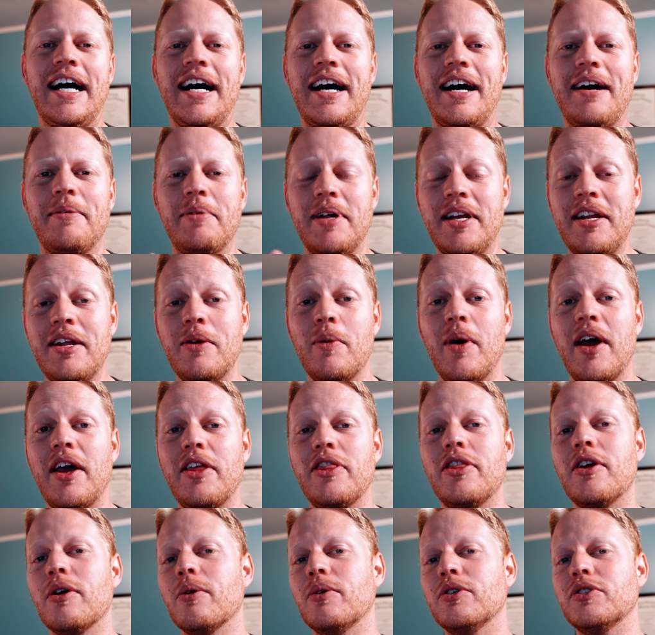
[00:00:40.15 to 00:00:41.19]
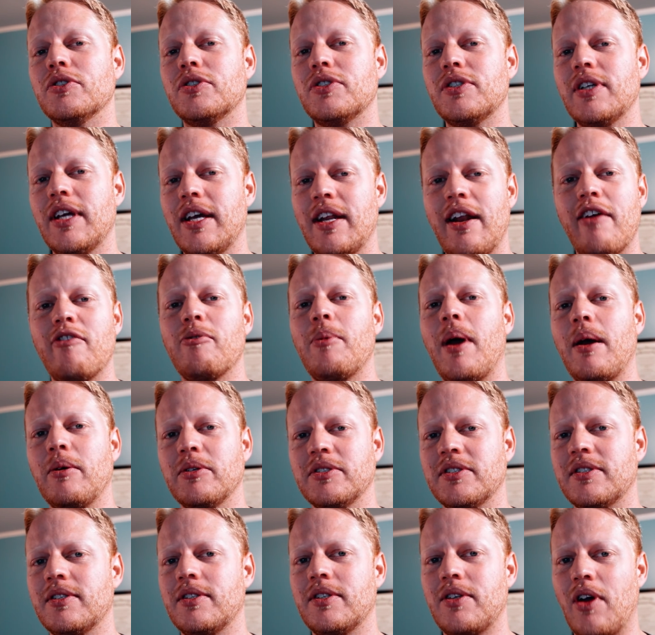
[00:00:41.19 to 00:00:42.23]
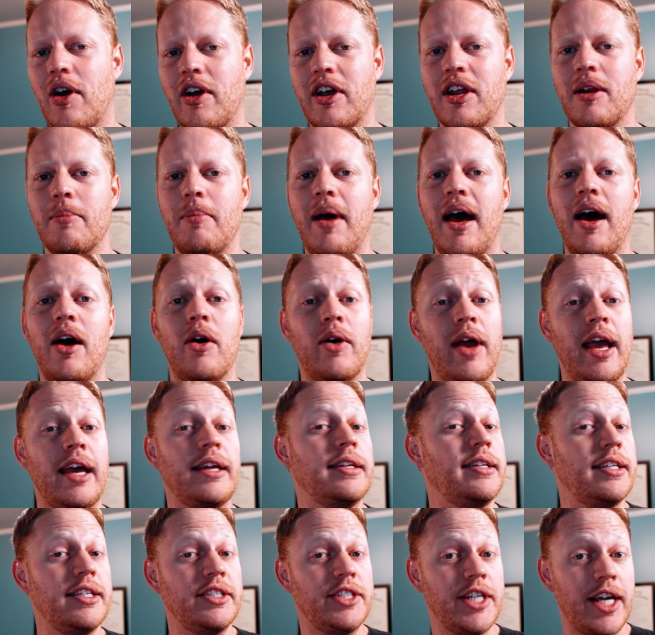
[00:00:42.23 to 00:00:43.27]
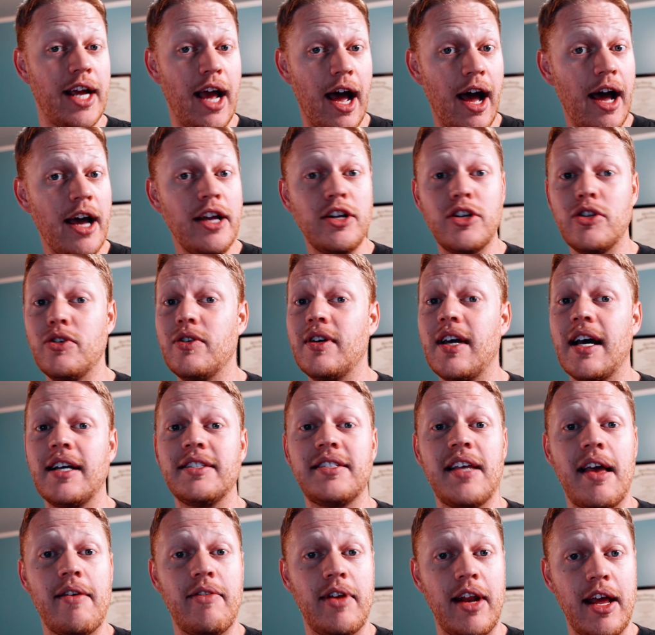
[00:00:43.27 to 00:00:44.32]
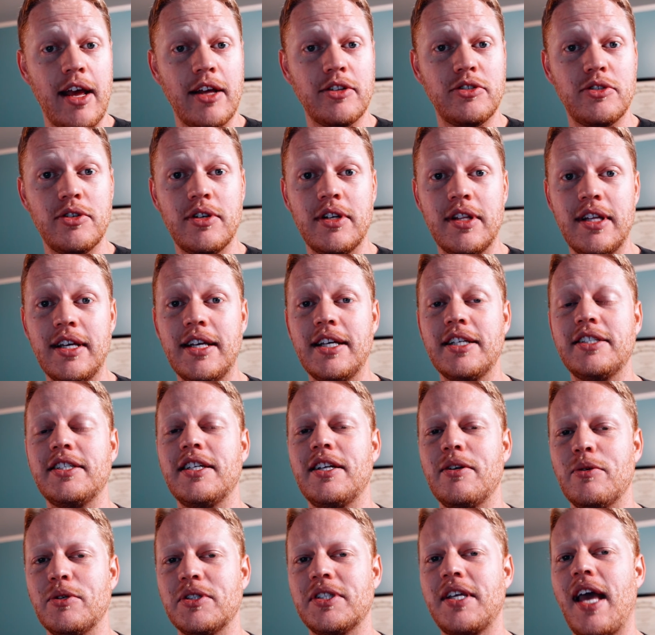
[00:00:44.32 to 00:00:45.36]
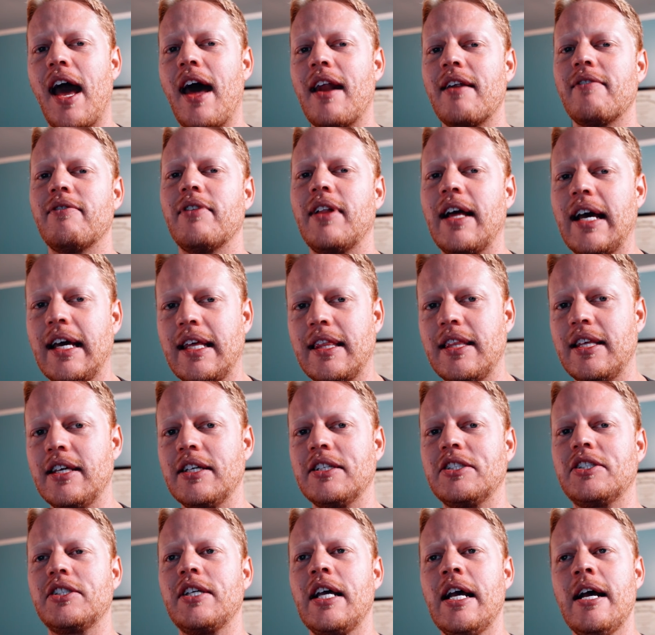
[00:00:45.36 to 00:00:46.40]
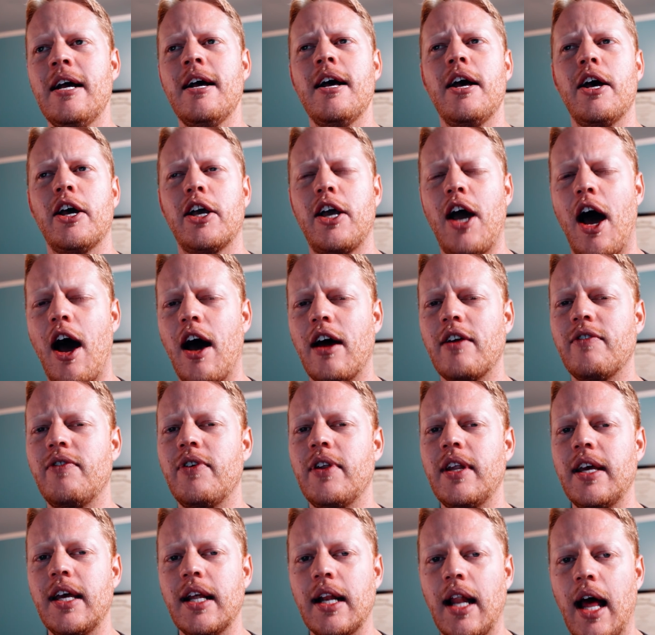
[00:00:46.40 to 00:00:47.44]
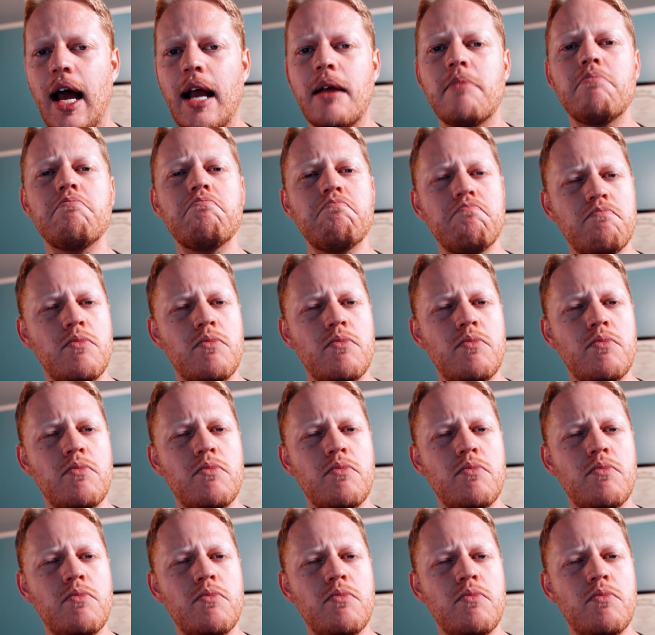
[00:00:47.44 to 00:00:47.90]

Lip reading: But anyway, there was, and everybody was talking about, okay, DJI, do you guys have an answer to this? And it was kind of like this confident, like,